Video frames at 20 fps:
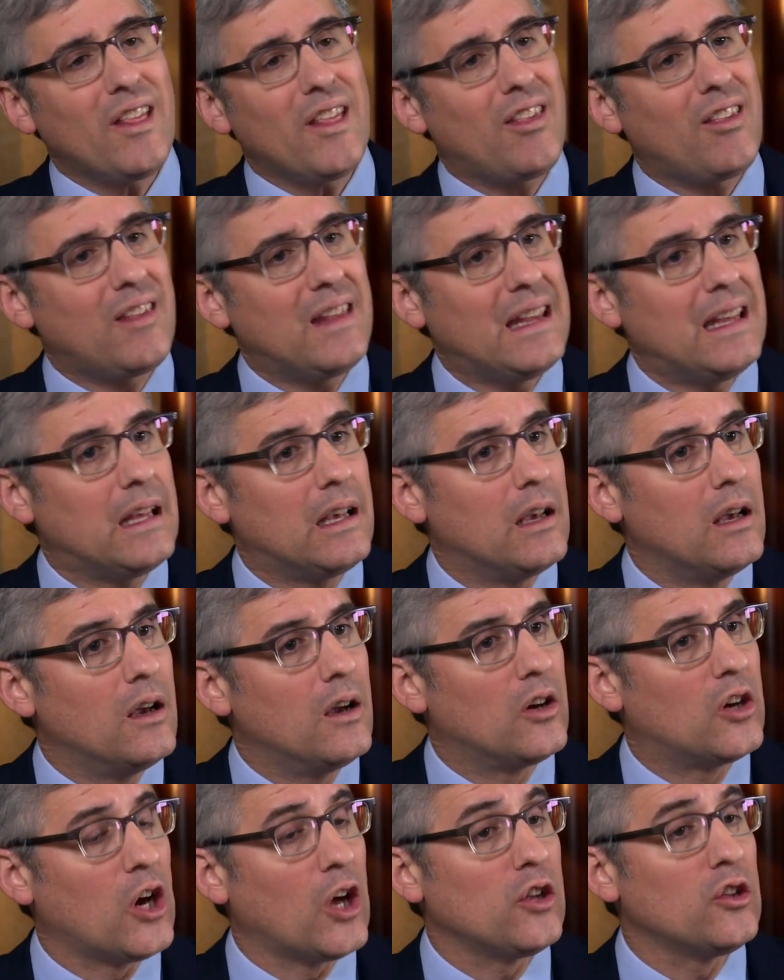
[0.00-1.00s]
to see
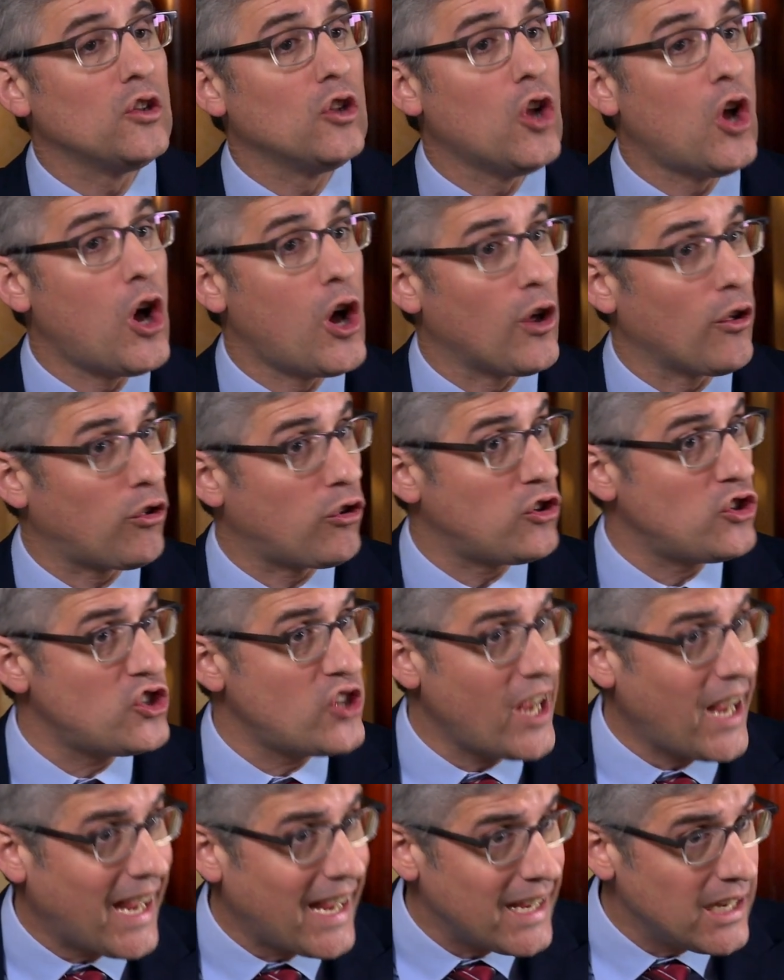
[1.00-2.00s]
gun laws
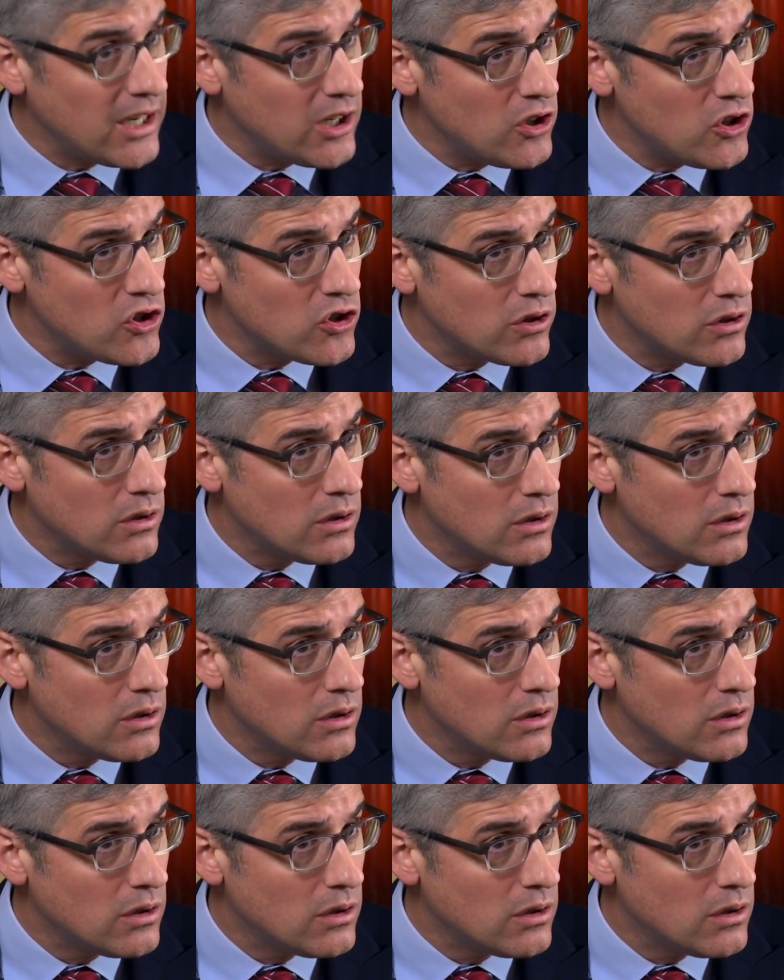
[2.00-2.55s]
change?